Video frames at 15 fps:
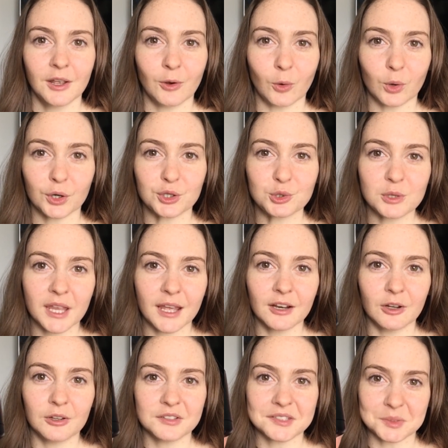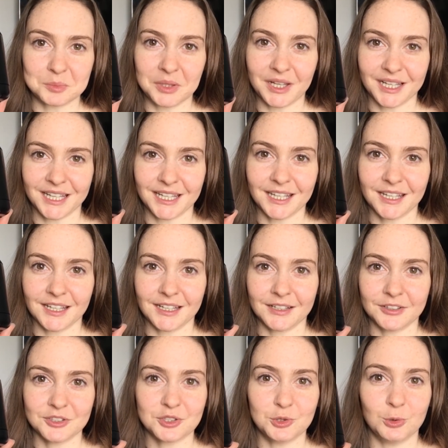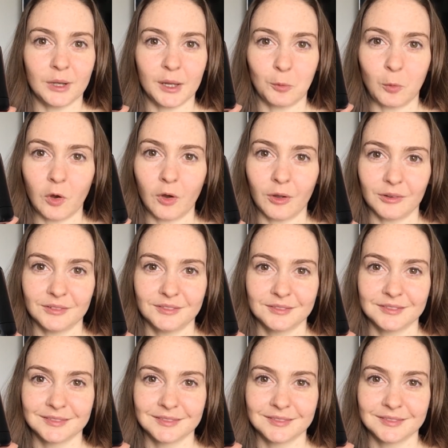or you can also plug it in to a wall.